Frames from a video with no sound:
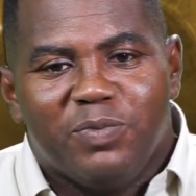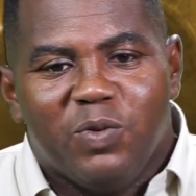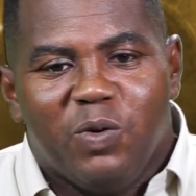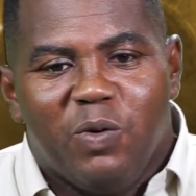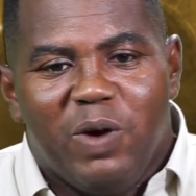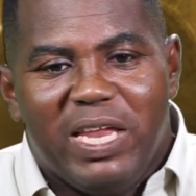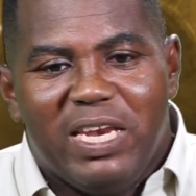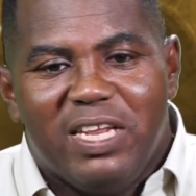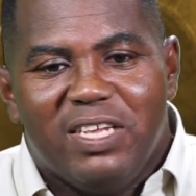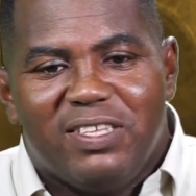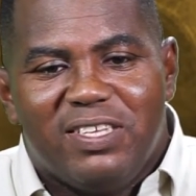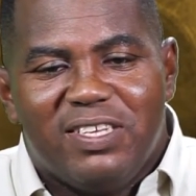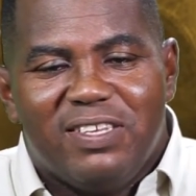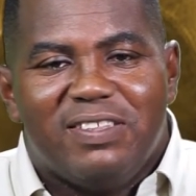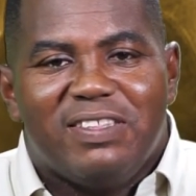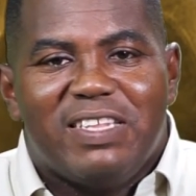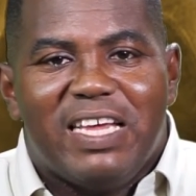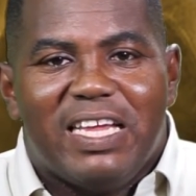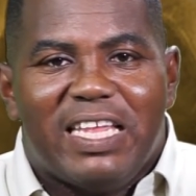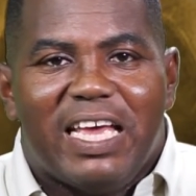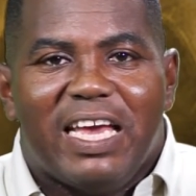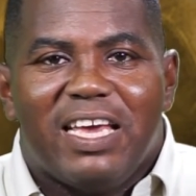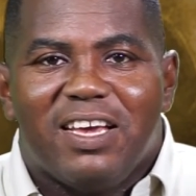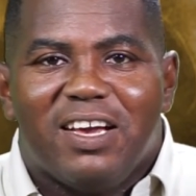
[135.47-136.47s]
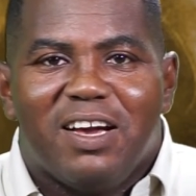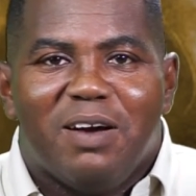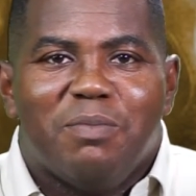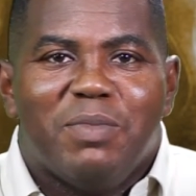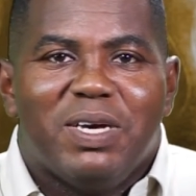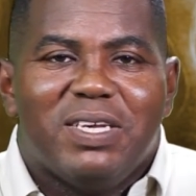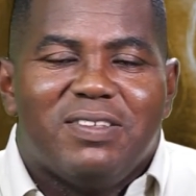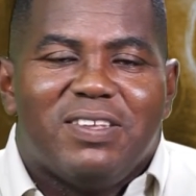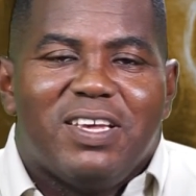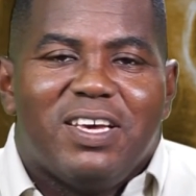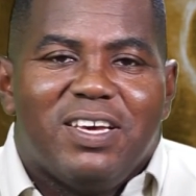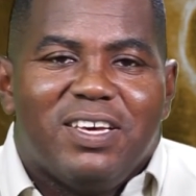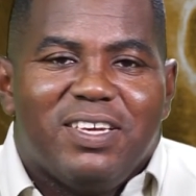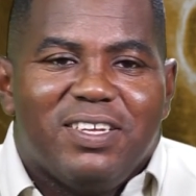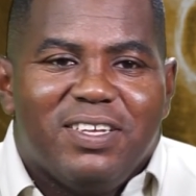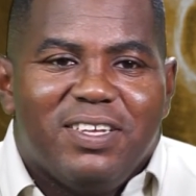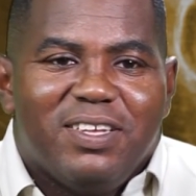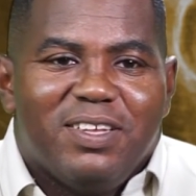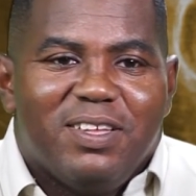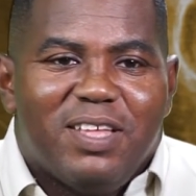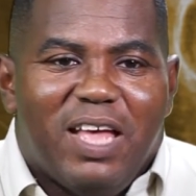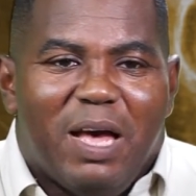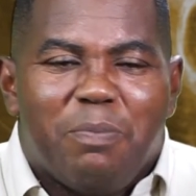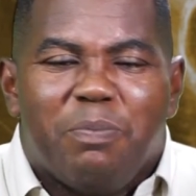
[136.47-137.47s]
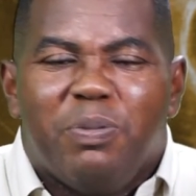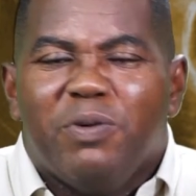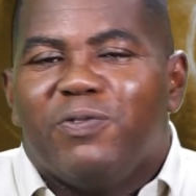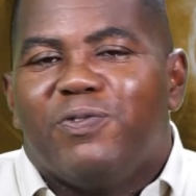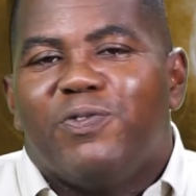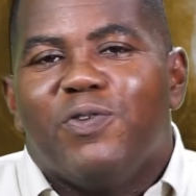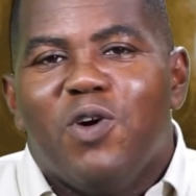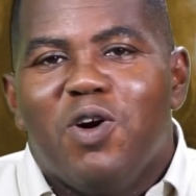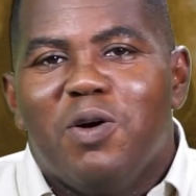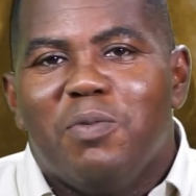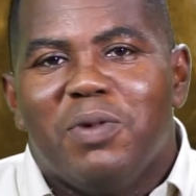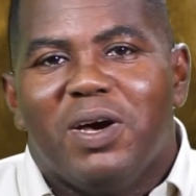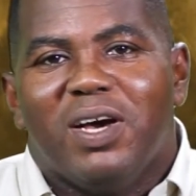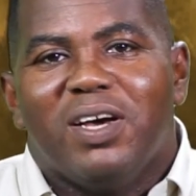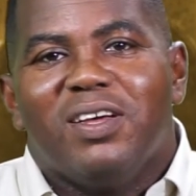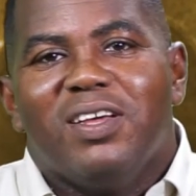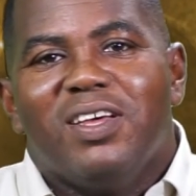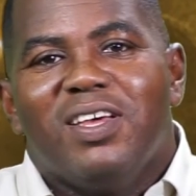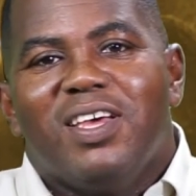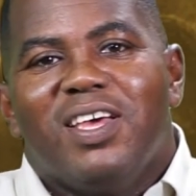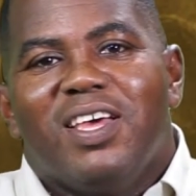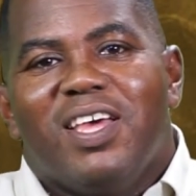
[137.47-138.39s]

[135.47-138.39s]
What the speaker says: when it is that I come as a performer,